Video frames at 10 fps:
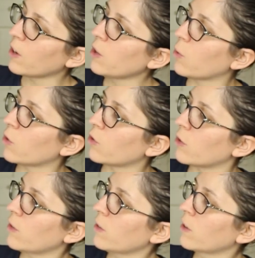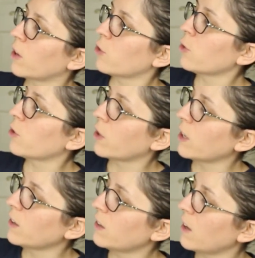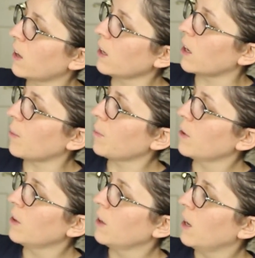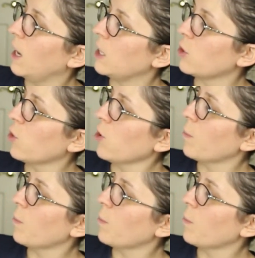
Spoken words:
and orchard, country cooking and stocking up, and your